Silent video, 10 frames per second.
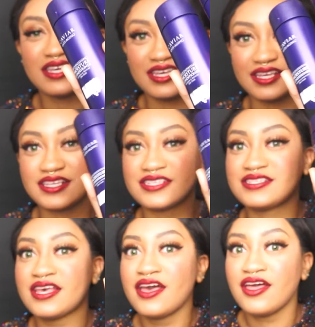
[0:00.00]

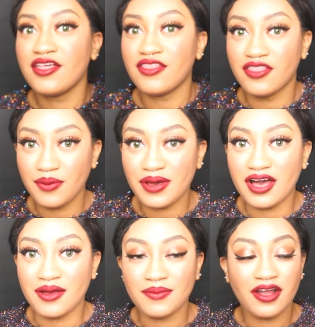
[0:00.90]
is the bomb.